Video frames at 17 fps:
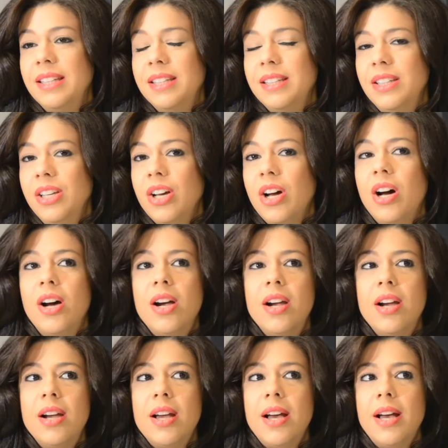the
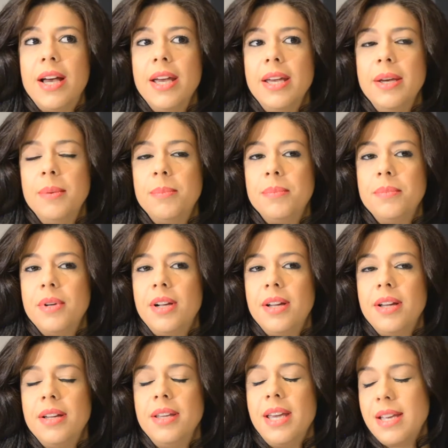DR,
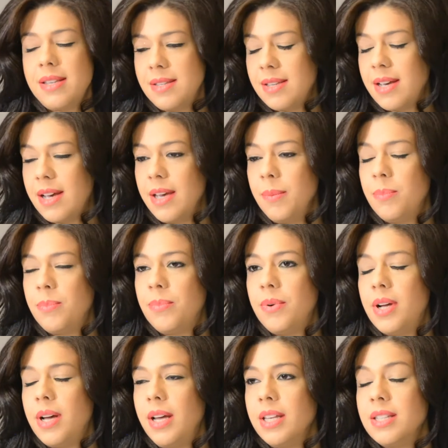
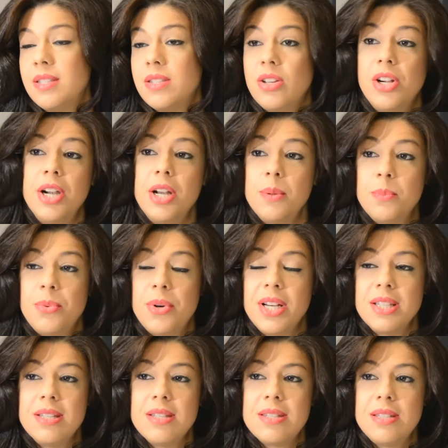I started
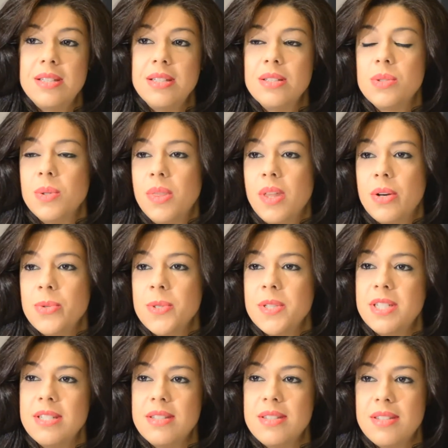practicing in
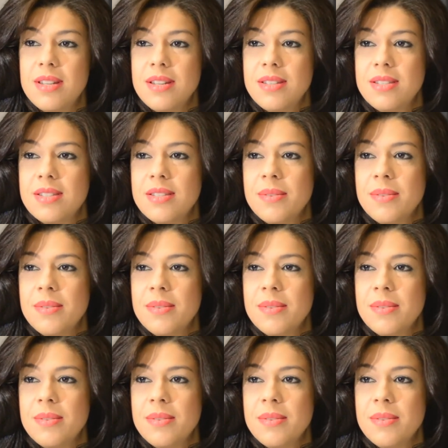2006.